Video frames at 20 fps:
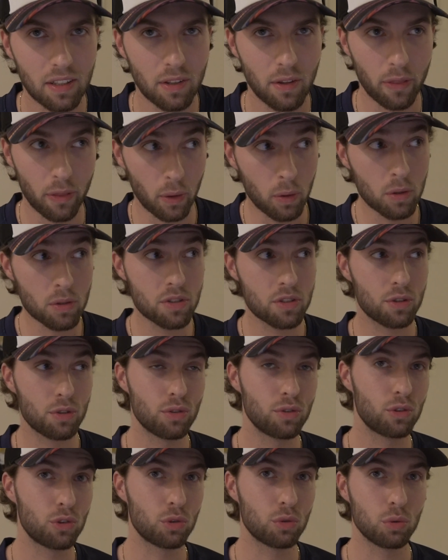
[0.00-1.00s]
Those
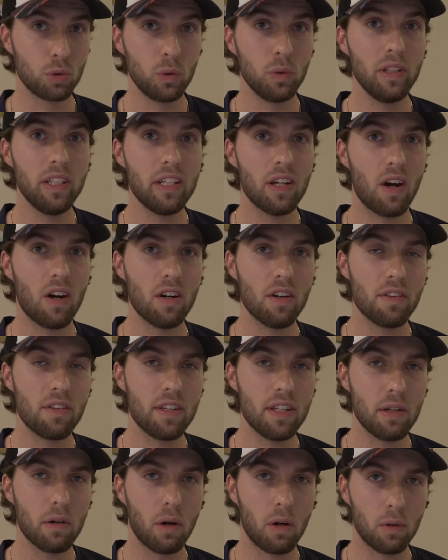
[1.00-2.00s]
truly are
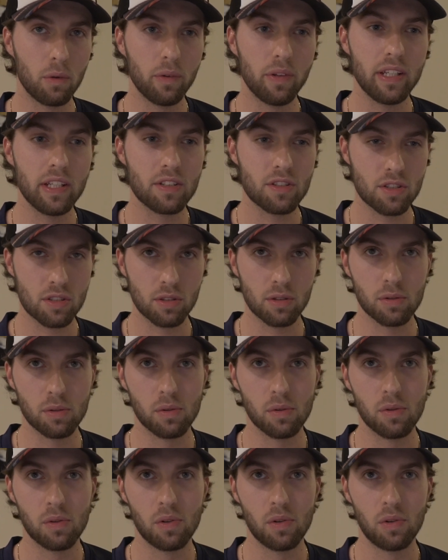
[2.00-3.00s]
the only
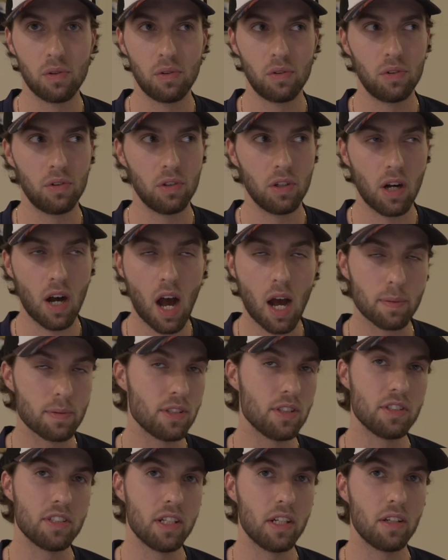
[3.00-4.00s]
2
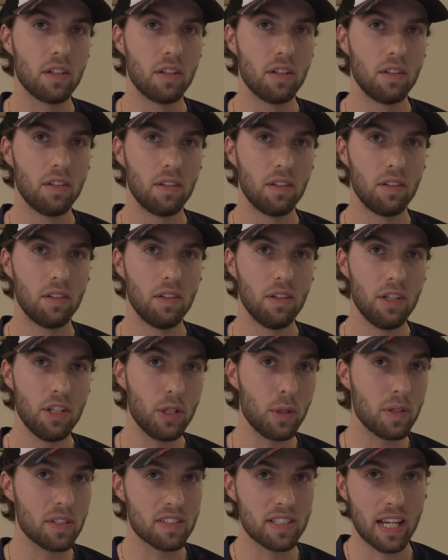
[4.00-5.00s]
options here. You
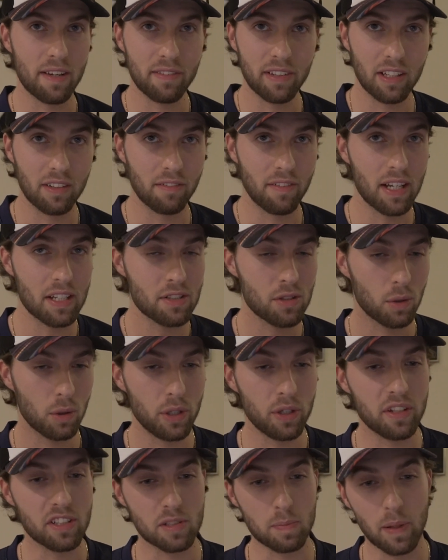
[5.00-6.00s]
can save and invest, or
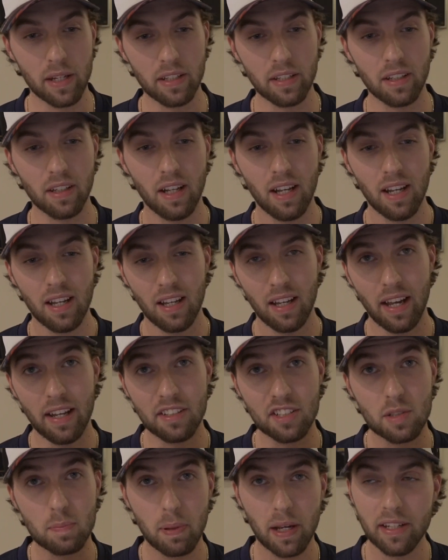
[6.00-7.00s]
you can spend it. And
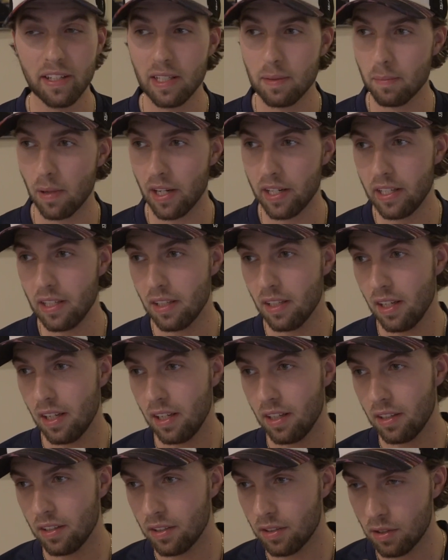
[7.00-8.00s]
spending money
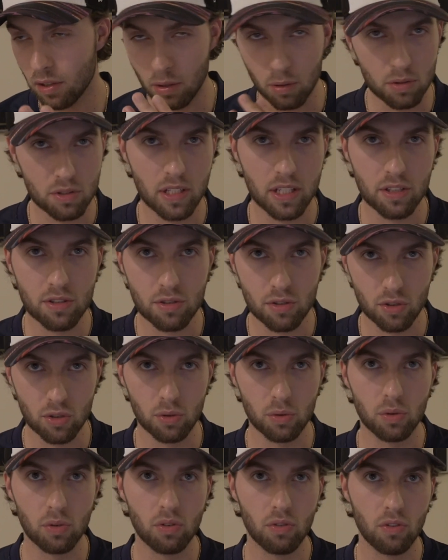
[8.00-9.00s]
goes
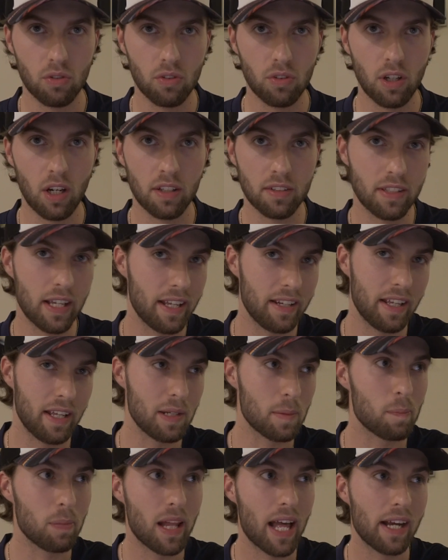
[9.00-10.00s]
into a
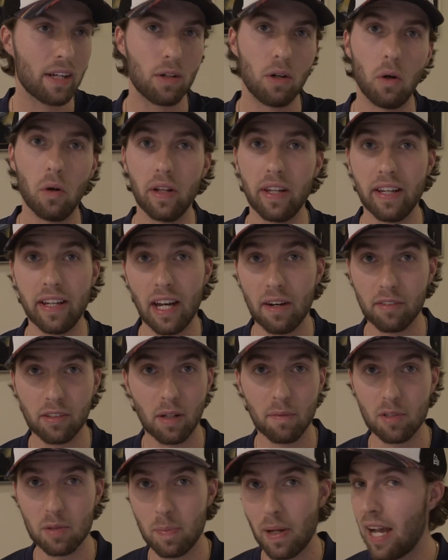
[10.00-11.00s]
dead-end black hole and it never
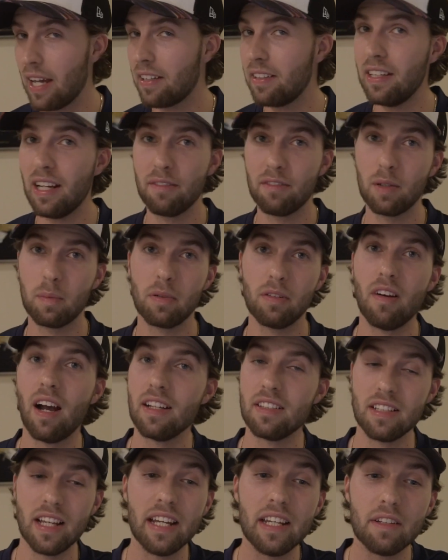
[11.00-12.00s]
comes back and never
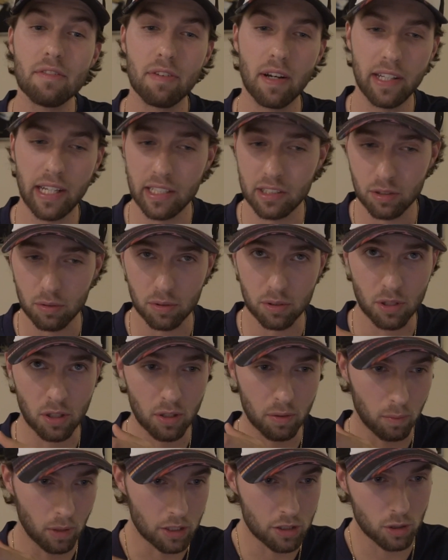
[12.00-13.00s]
provides any financial
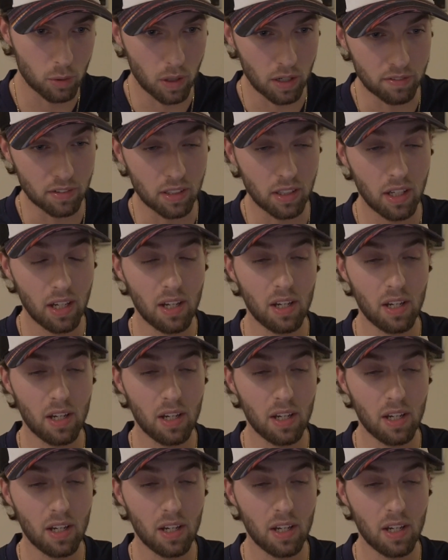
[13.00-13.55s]
return whatsoever.